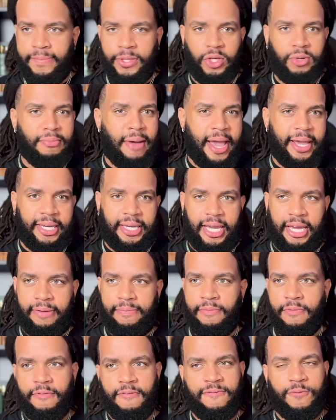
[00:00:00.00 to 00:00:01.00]
You might get
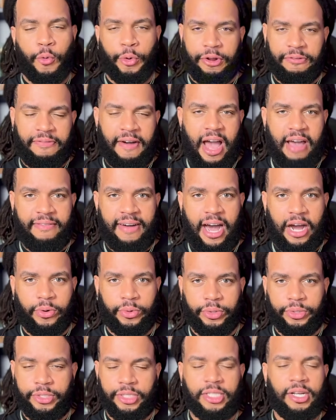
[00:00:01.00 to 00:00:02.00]
4 to 5
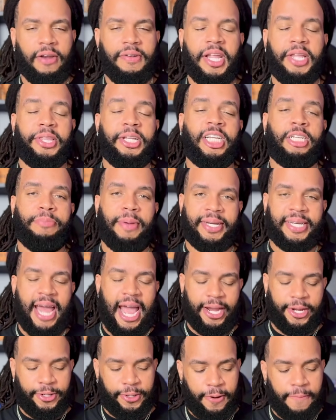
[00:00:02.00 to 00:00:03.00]
hours, nothing
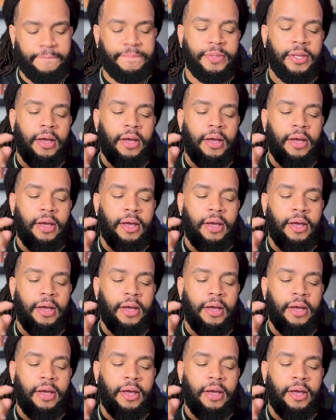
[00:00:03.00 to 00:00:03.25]
spectacular.